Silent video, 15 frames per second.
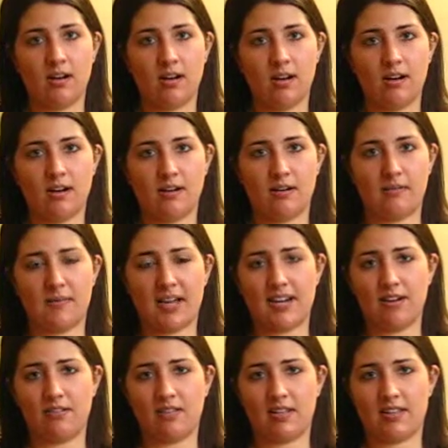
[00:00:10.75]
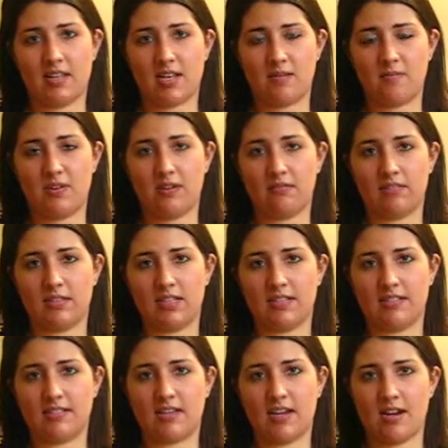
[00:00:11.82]
I know that that can be a really
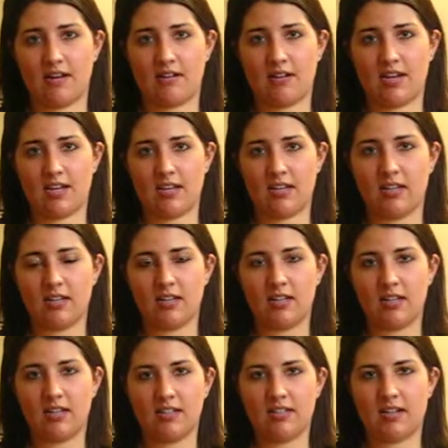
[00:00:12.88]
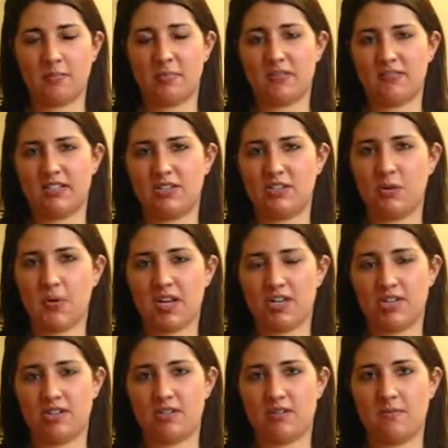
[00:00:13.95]
scary type of
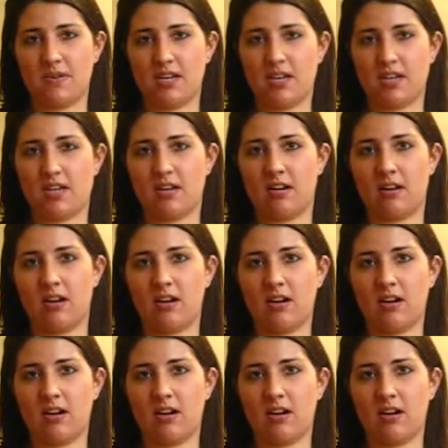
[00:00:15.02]
situation to be in,